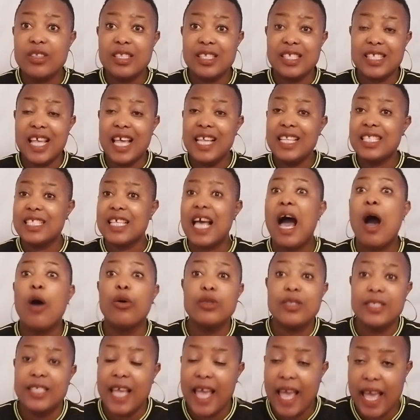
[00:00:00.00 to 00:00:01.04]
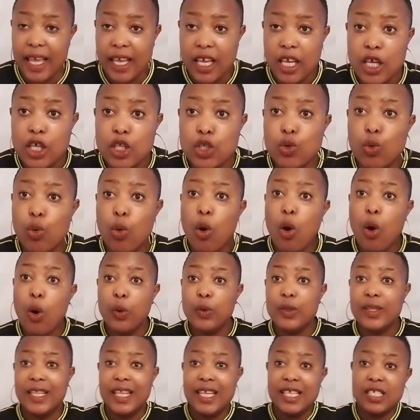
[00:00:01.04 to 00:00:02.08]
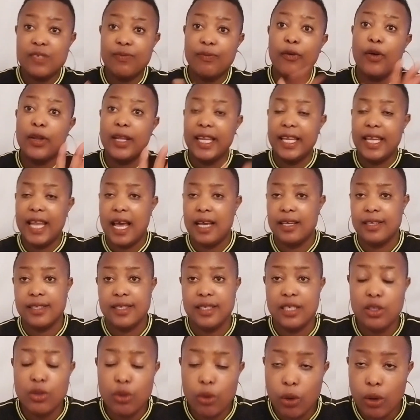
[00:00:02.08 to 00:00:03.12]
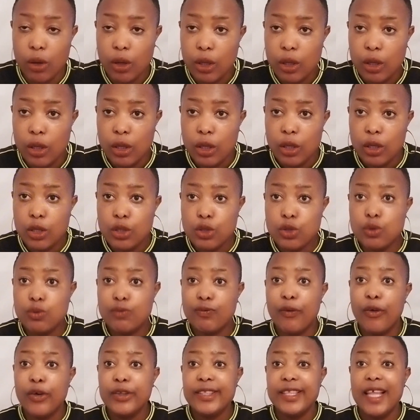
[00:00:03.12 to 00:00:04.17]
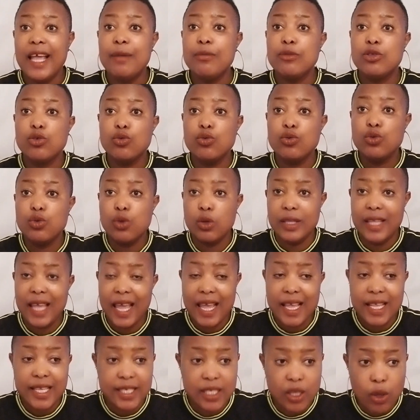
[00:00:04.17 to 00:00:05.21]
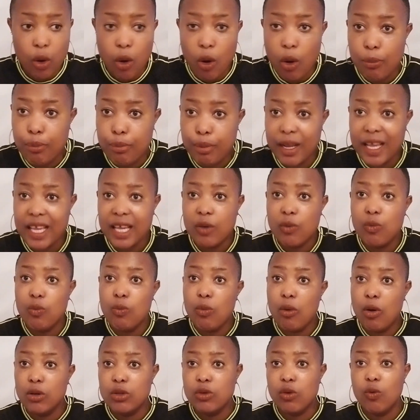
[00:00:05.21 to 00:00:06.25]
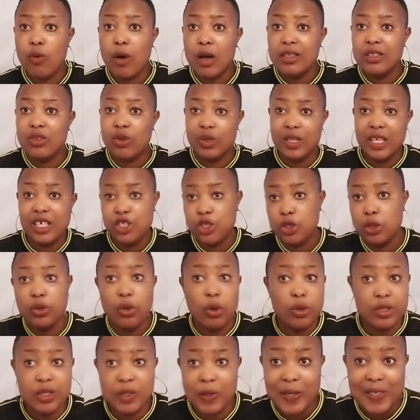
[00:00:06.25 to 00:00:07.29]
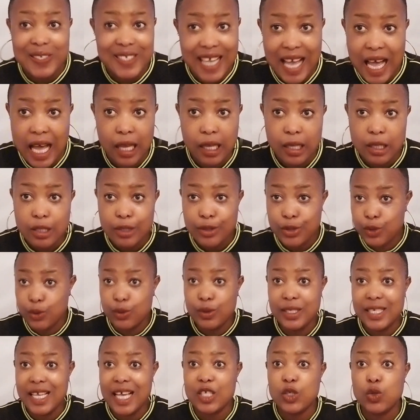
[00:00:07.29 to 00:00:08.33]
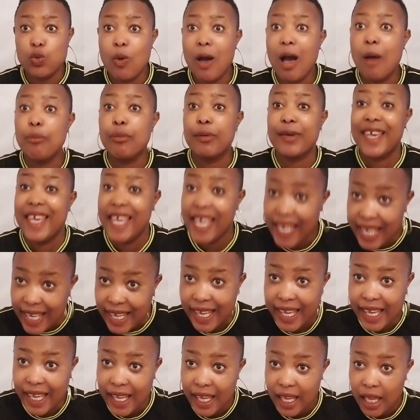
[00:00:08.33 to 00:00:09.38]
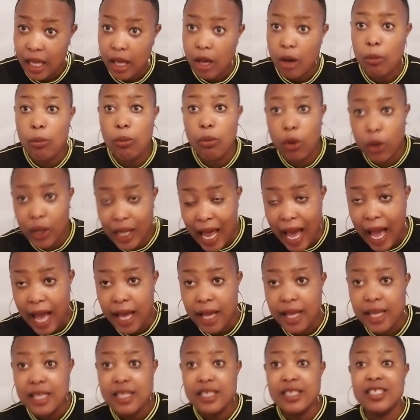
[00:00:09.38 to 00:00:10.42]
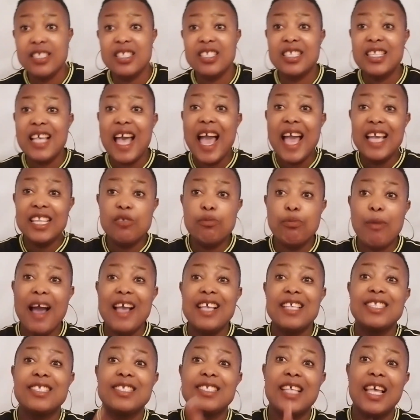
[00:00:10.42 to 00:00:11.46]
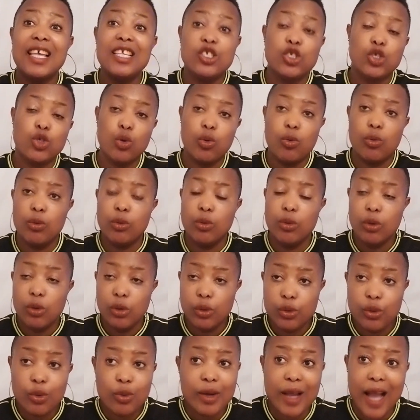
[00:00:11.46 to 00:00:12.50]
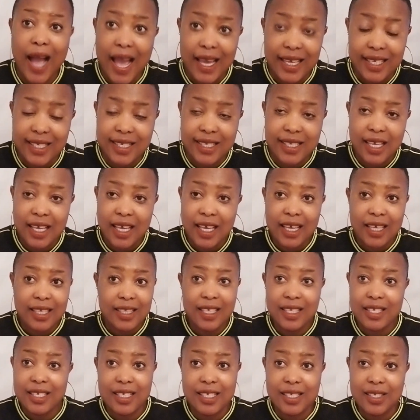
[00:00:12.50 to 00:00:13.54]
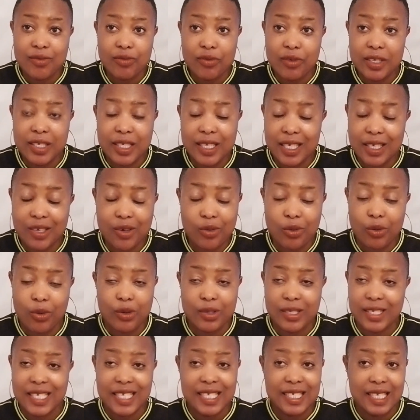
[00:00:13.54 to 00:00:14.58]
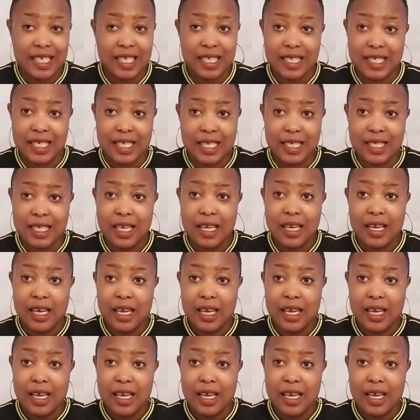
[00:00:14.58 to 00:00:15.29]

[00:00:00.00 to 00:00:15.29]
sent out there to all these foreigners, you know, for them to donate or bring more, one donation or the other to their Swamp King, Mola, said by Sejo. You guys, this is ridiculous, isn't it?